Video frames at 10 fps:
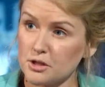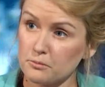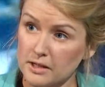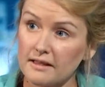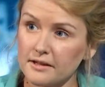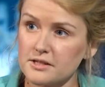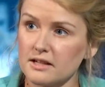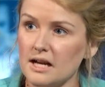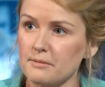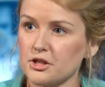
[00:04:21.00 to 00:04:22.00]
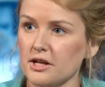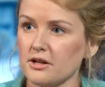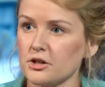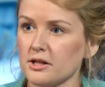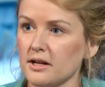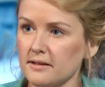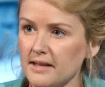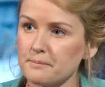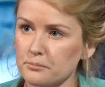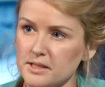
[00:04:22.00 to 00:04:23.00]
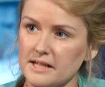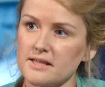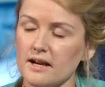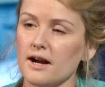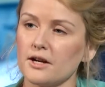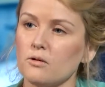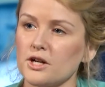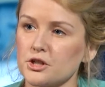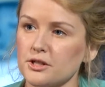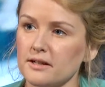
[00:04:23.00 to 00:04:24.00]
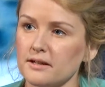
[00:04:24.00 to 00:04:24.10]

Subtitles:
to the realities of climate change? That presents that kind of question.